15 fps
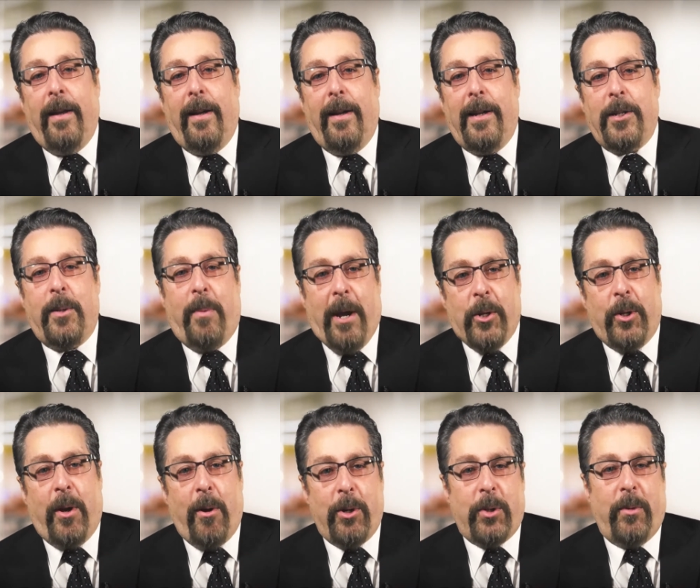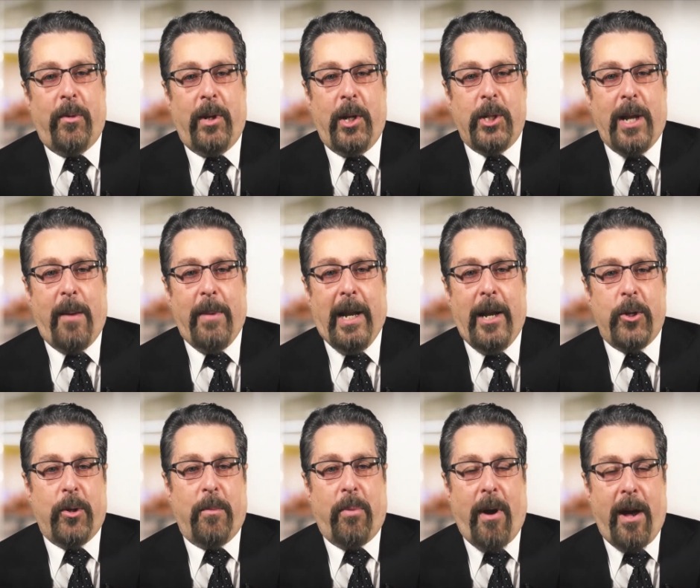uh, as the patient goes through the
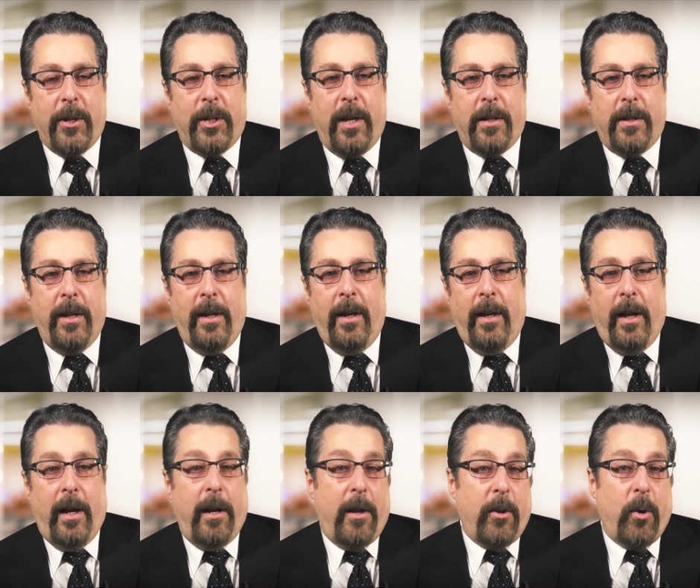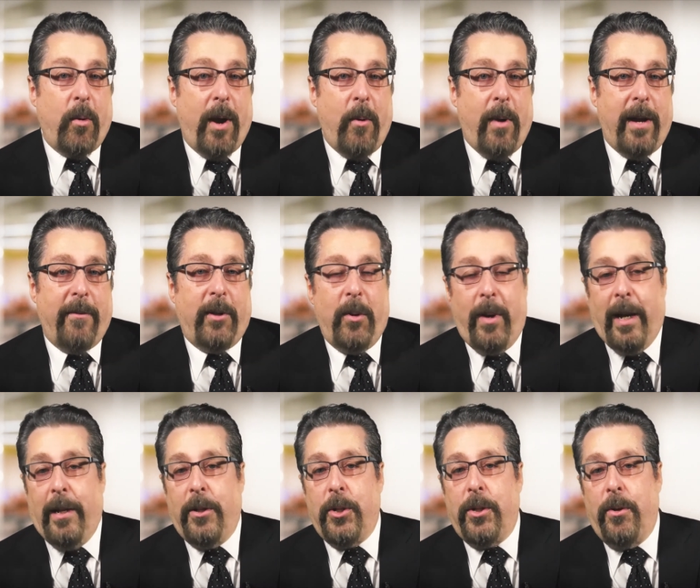examination process. Another great way of doing
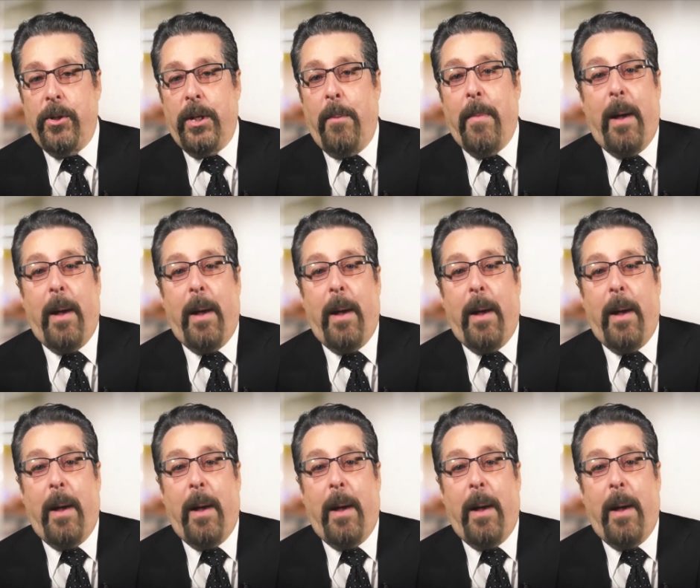it is using